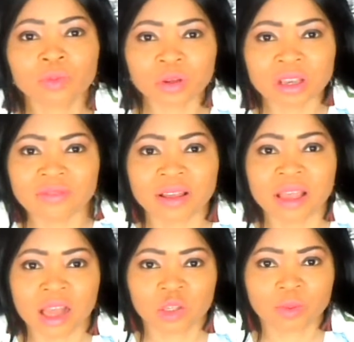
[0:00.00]
whatever
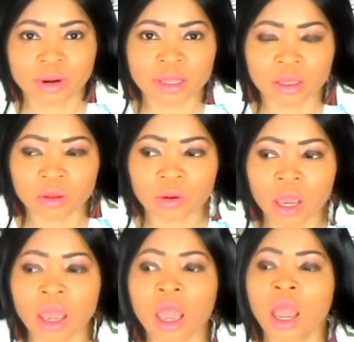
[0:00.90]
they are spreading,
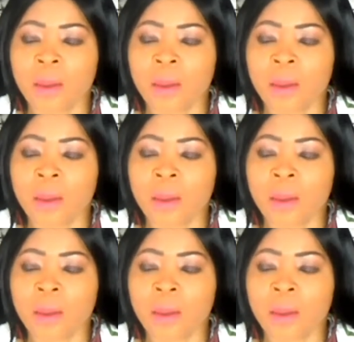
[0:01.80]
okay?